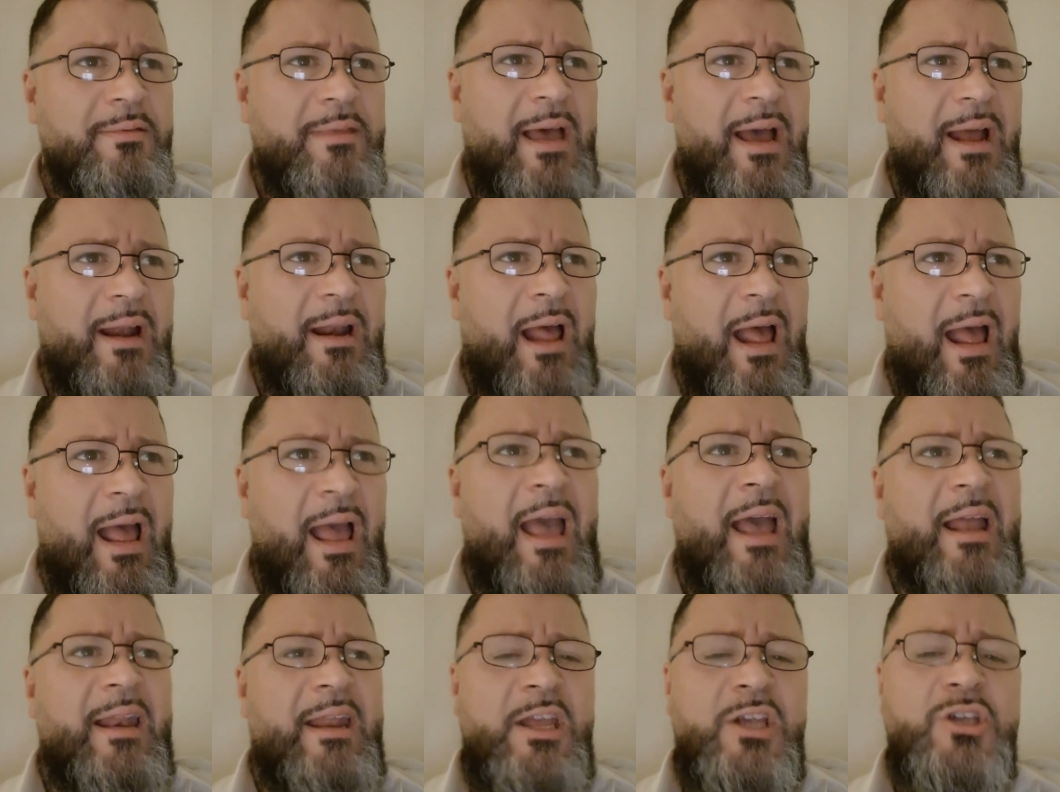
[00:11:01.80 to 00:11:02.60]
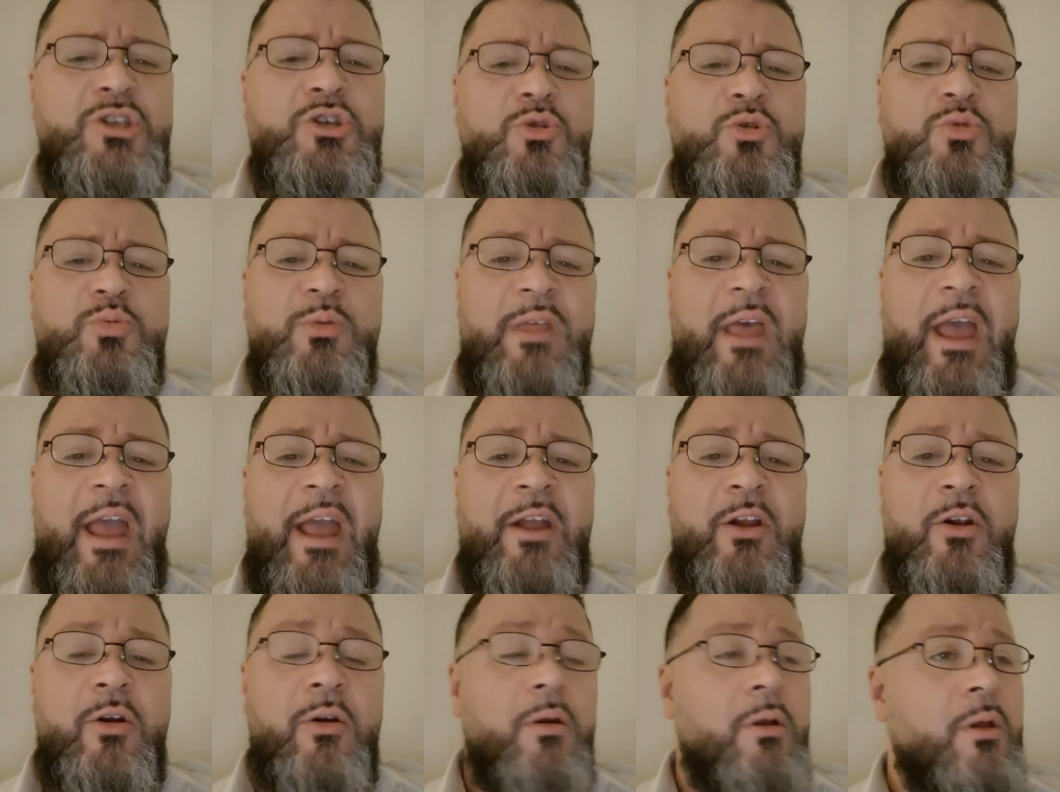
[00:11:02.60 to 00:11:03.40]
that I had issues with
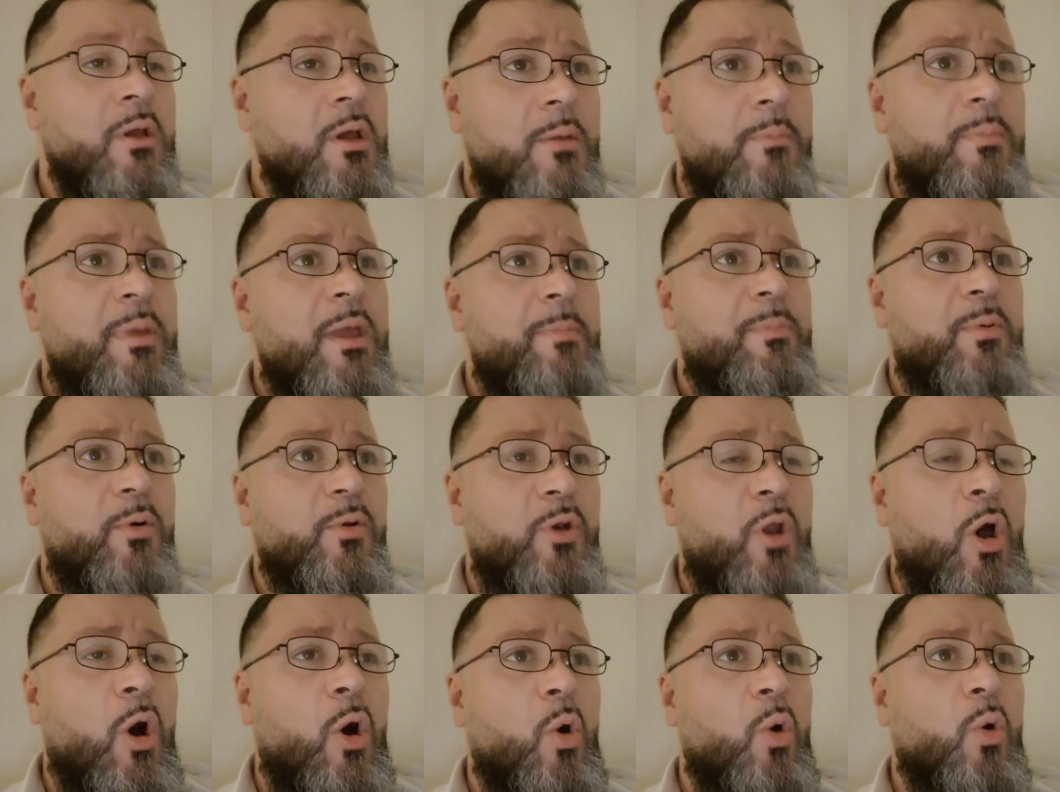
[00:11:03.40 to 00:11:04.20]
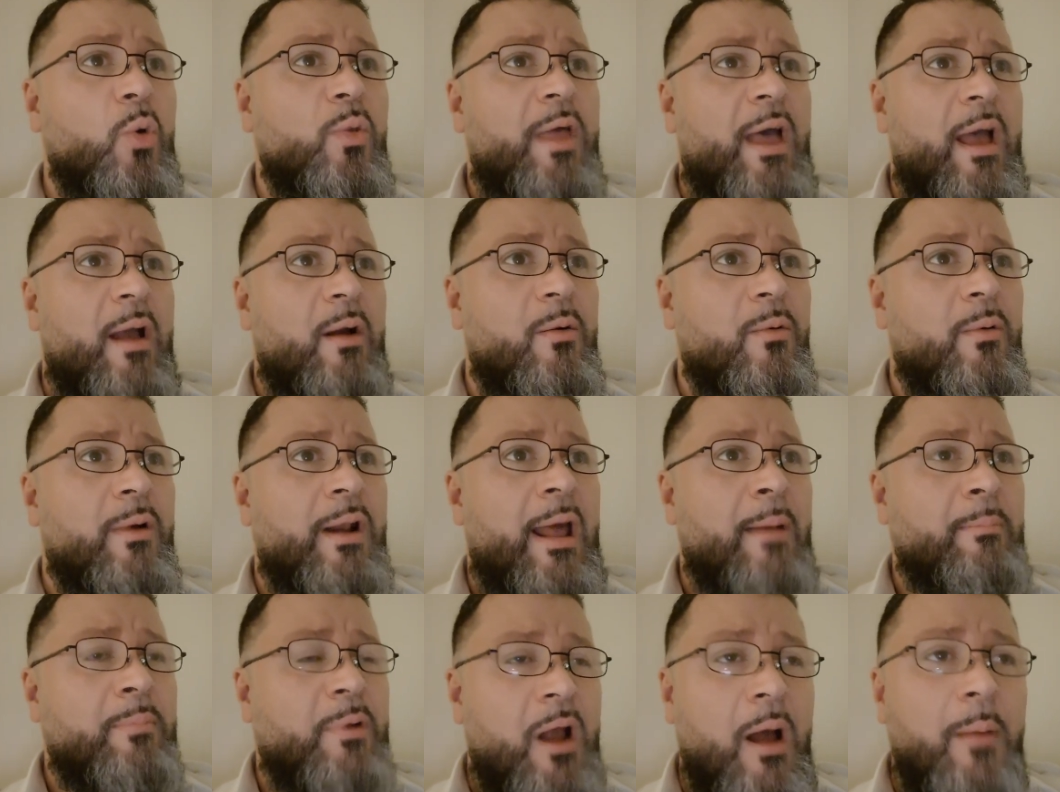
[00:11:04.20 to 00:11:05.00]
anger. People know that
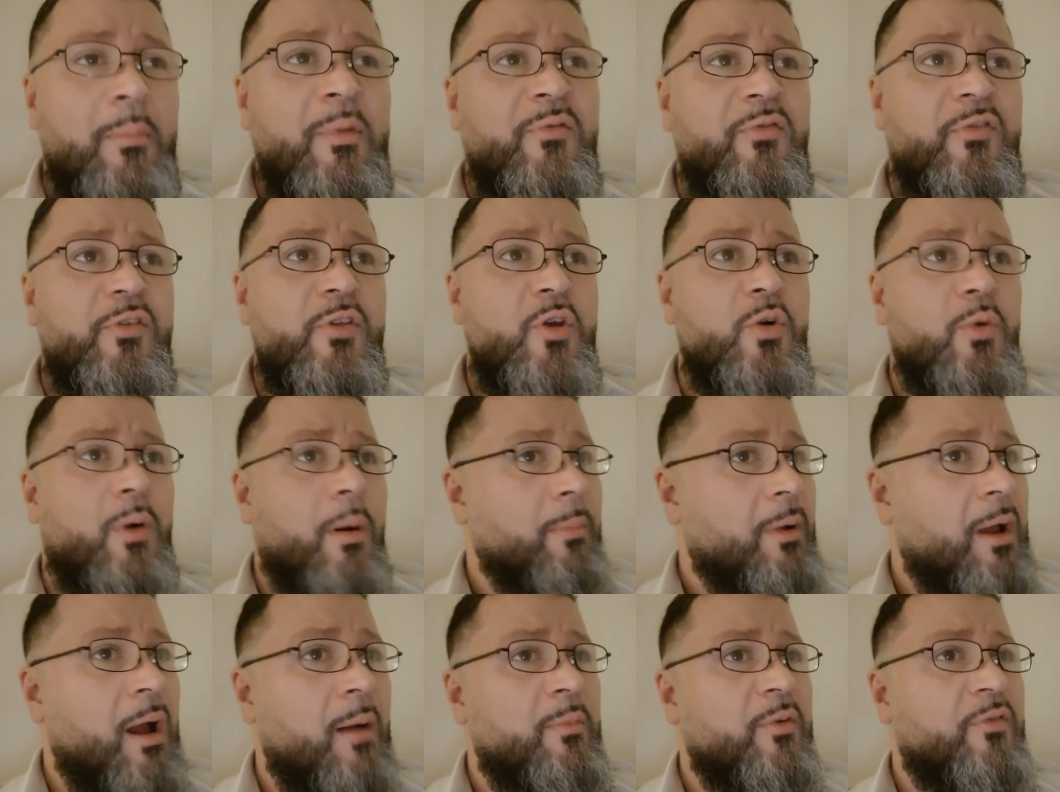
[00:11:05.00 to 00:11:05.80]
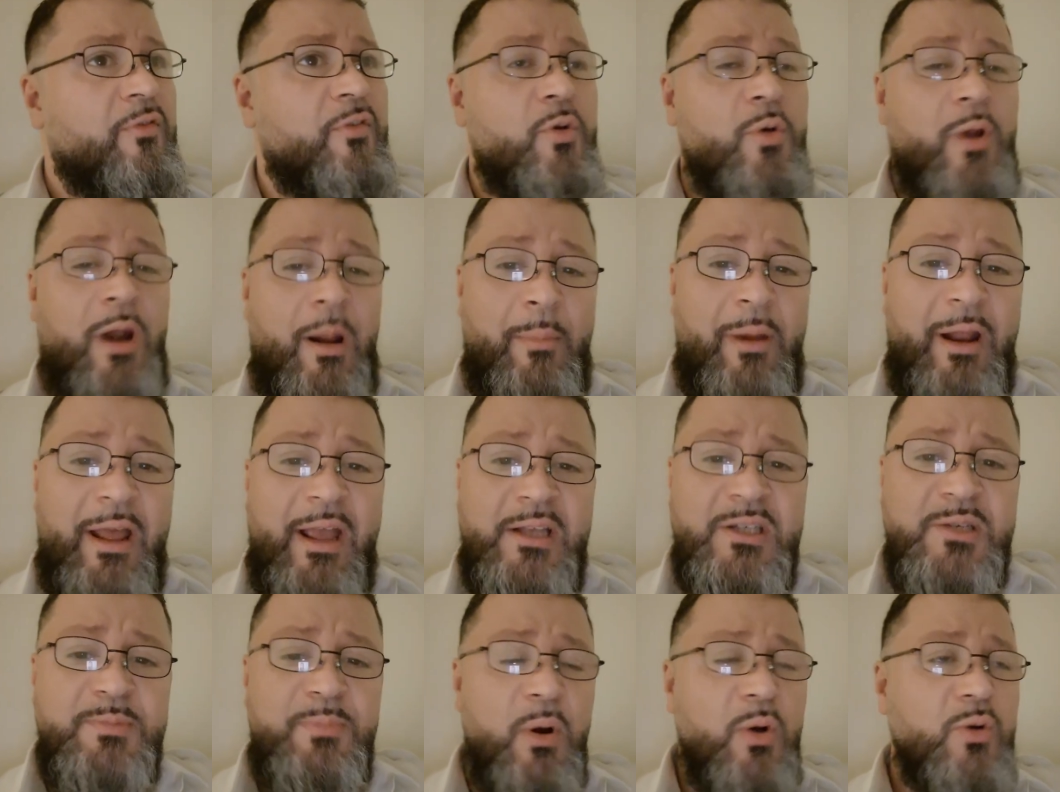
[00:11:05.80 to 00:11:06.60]
when I'm coming for you, and I'm going to
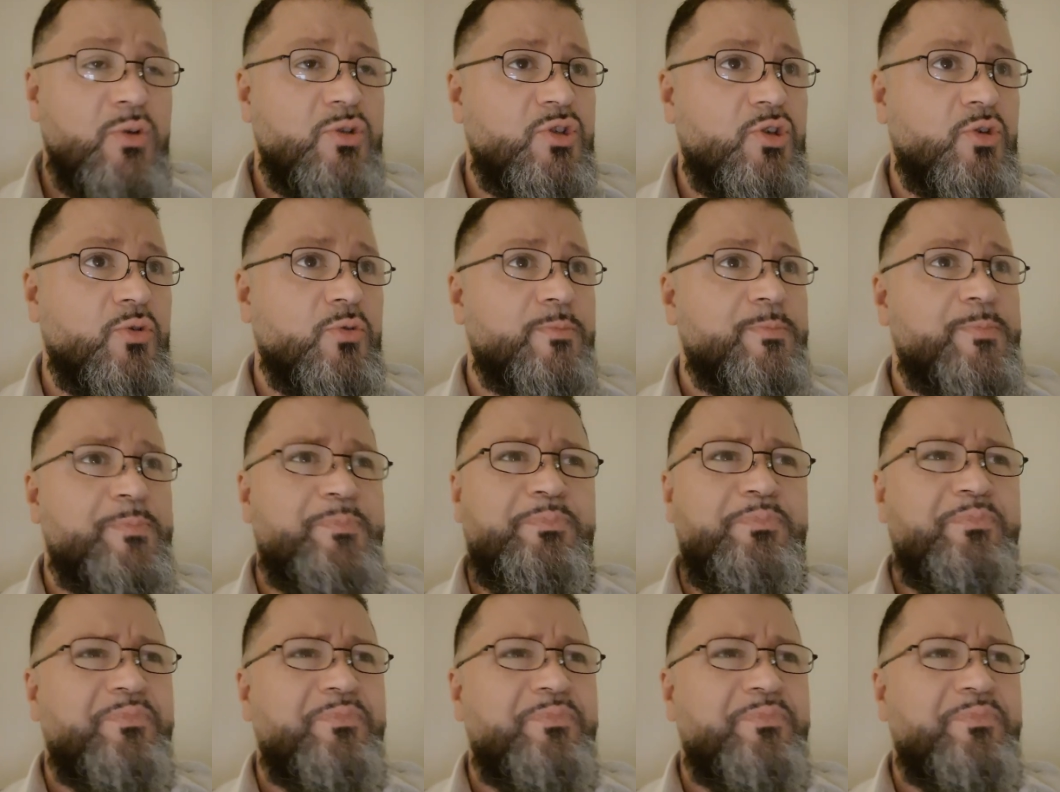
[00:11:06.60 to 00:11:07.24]
expose you.